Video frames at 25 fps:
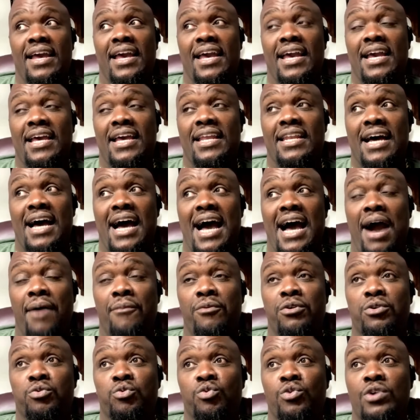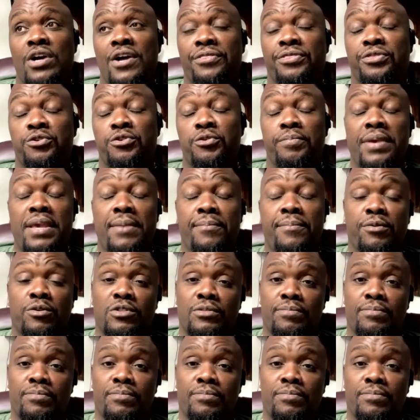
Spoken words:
And I would run through people's